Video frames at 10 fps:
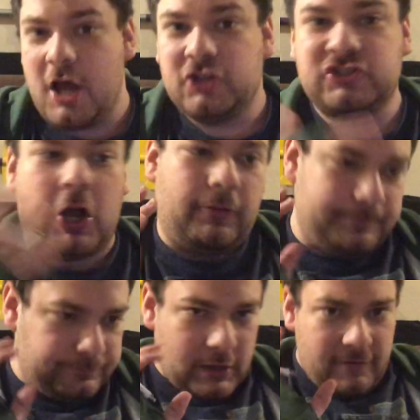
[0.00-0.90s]
So,
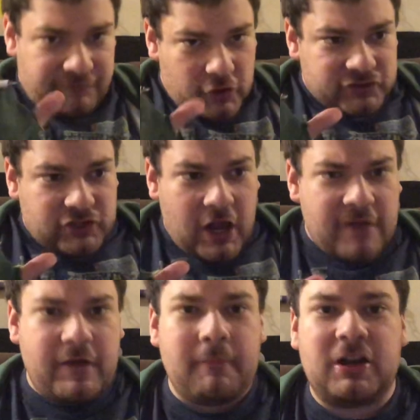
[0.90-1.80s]
first
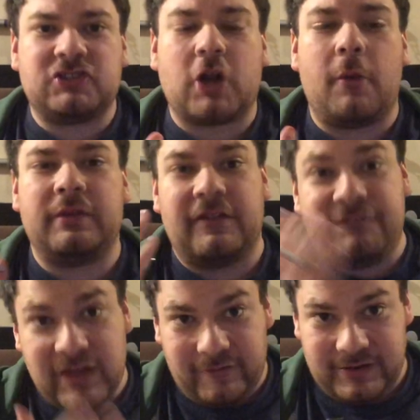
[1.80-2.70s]
off, I'm going to start with the
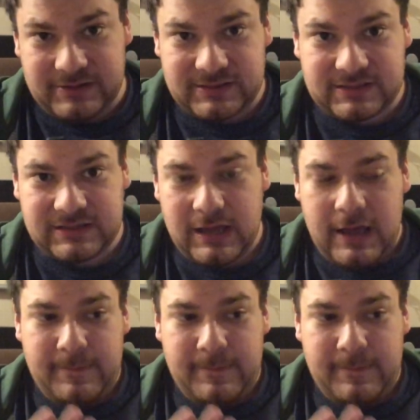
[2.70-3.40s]
villains.